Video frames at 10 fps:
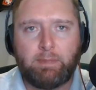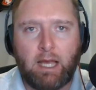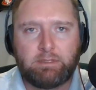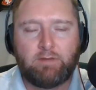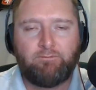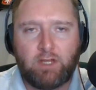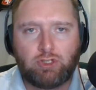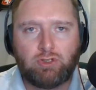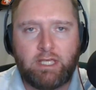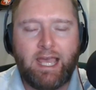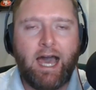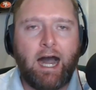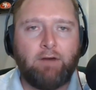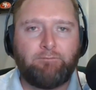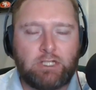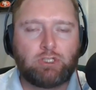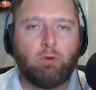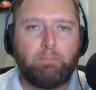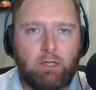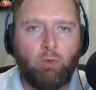It becomes officially
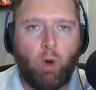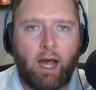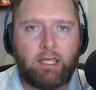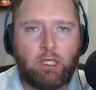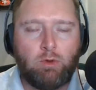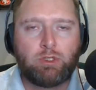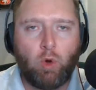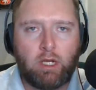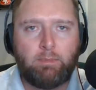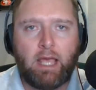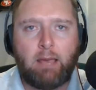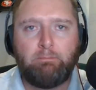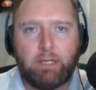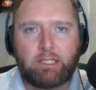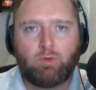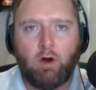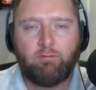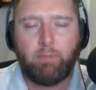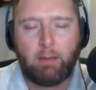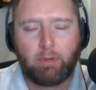official. BYU is going to be a Big
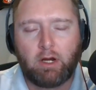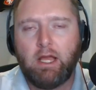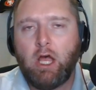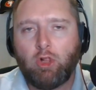12 12 member.